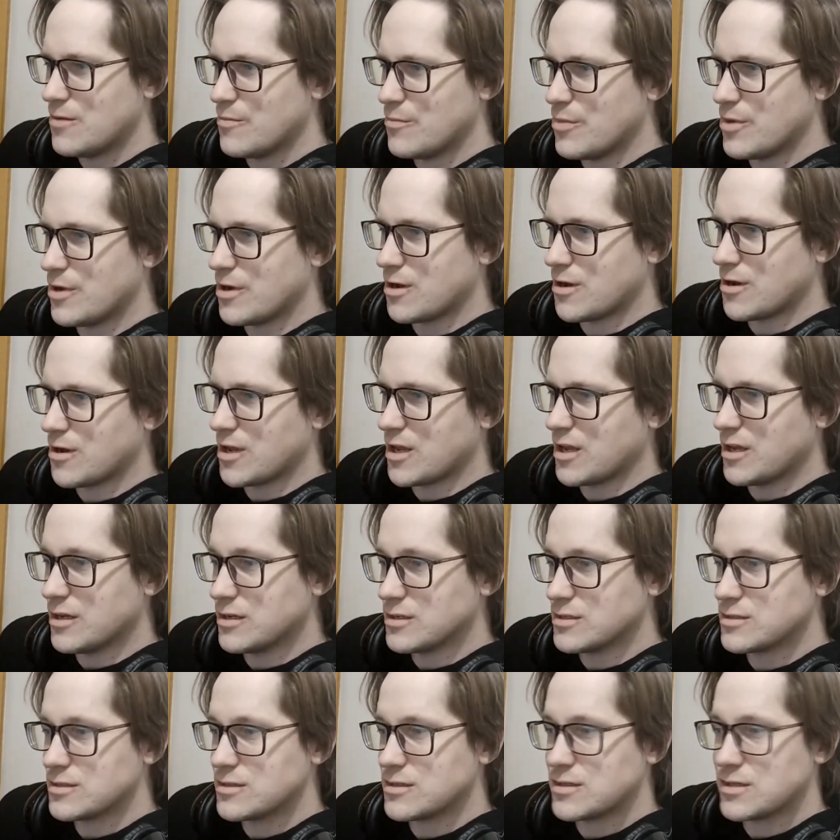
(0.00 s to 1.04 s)
But I
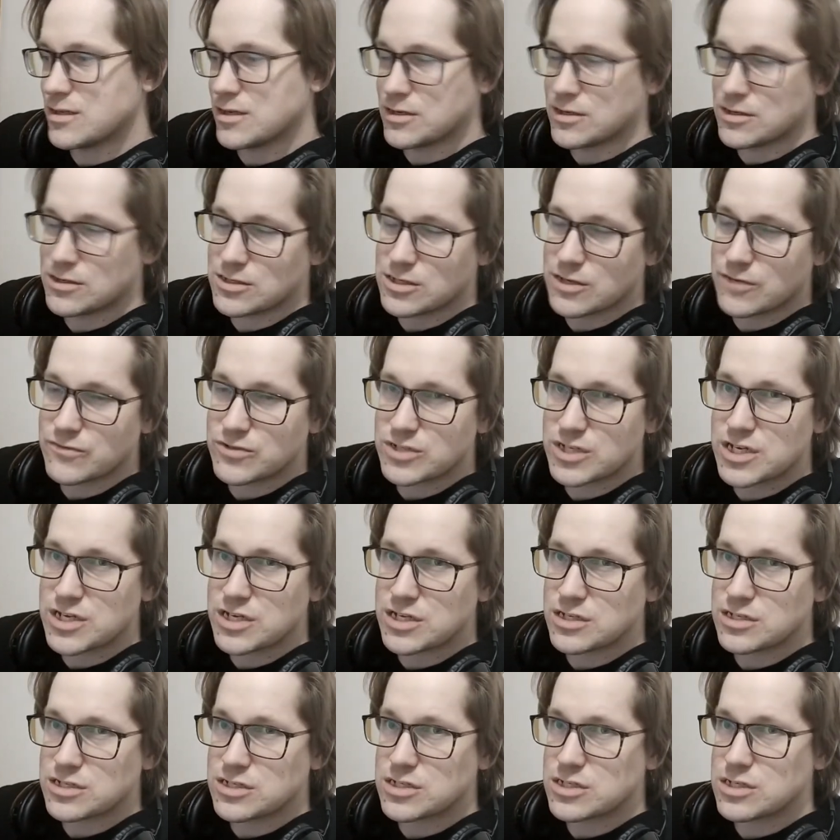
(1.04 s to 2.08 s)
guess things have
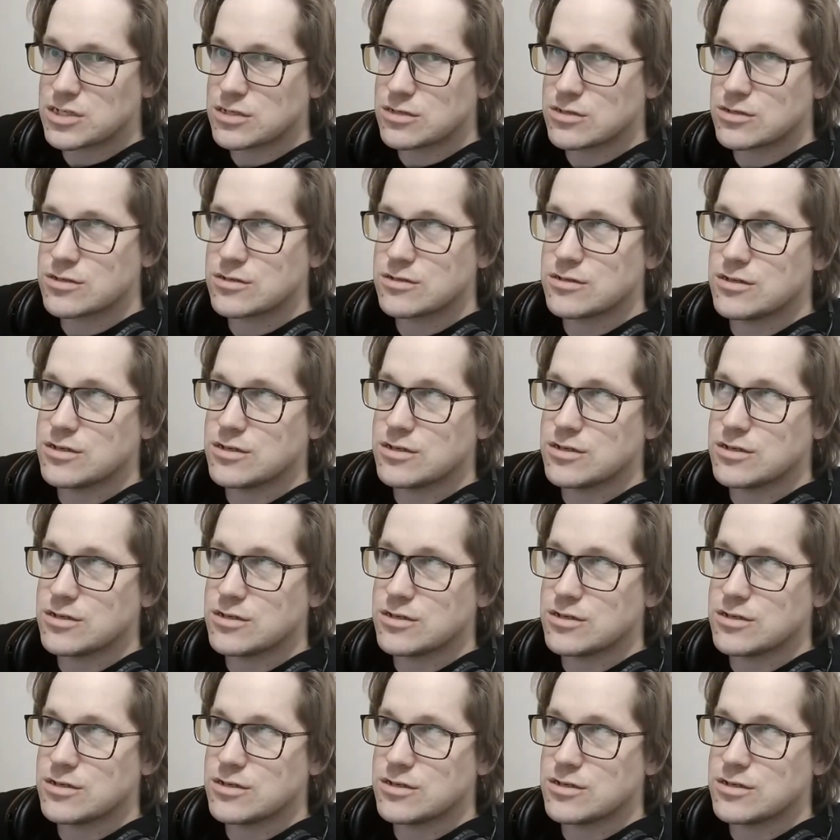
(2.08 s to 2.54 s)
changed since